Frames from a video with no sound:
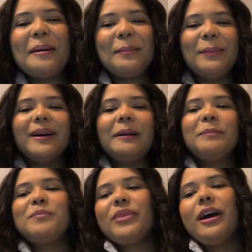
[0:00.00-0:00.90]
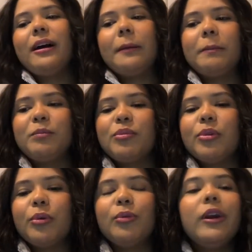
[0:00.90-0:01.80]
but um,
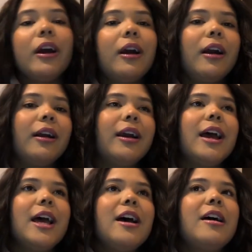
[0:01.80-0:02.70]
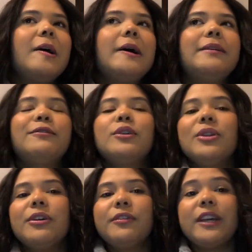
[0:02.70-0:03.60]
we are full
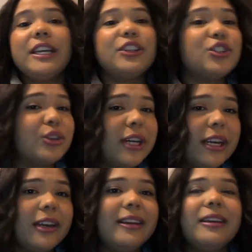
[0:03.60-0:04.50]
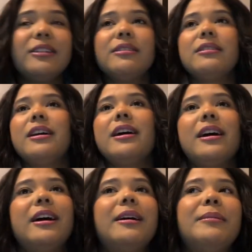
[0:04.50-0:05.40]
of history.
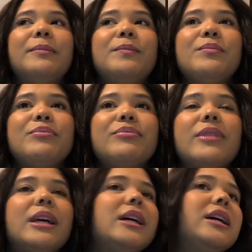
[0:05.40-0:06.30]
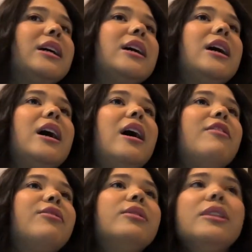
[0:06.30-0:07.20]
Um,
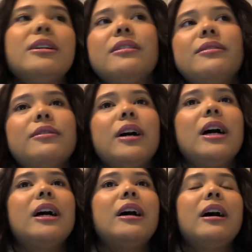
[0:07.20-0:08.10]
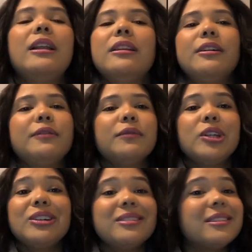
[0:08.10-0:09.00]
full of uh, a lot
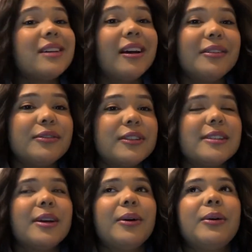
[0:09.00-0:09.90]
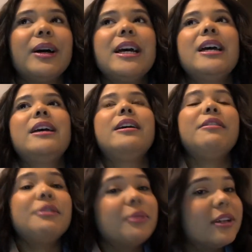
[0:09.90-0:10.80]
of good stuff. So,
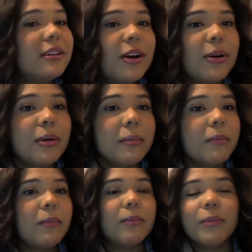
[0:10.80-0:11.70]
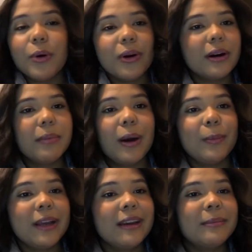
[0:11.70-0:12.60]
if you want to know more about
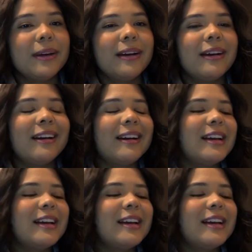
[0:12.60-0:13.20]
Panama,